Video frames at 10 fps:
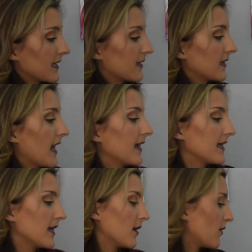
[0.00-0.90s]
like that
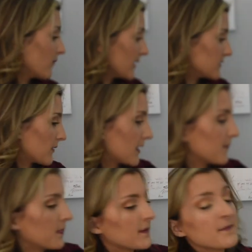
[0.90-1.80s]
and cannot wait to wear
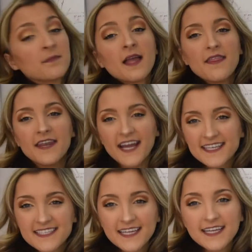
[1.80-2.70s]
it. The
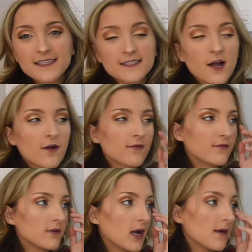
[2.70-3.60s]
next things are
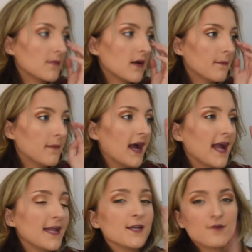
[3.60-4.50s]
from
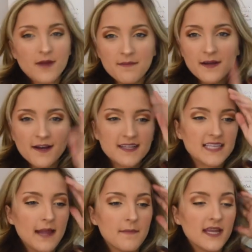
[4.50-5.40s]
my
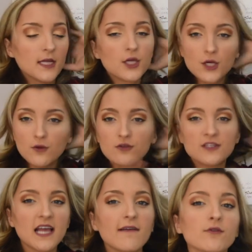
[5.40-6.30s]
grandparents. I made a
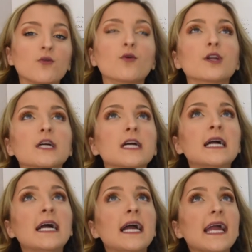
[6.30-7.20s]
huge Zaful order
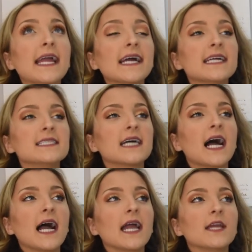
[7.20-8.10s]
and
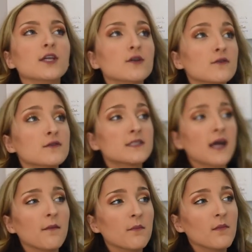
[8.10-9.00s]
I used
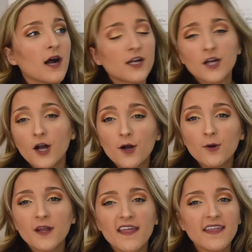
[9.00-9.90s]
a, a
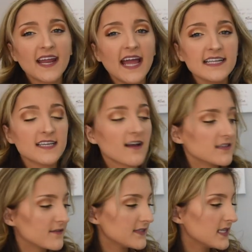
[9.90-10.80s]
code and then I had
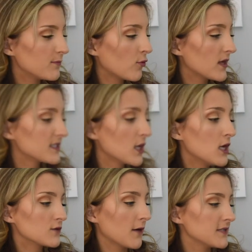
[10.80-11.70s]
tons of Z points
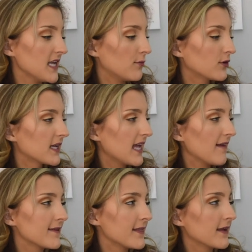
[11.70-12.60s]
so I was able to get
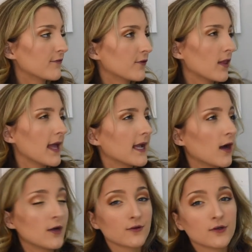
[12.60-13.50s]
everything for like
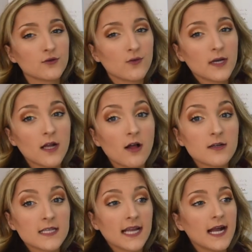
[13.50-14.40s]

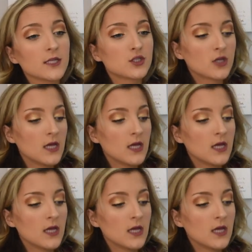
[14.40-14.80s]
$120 I got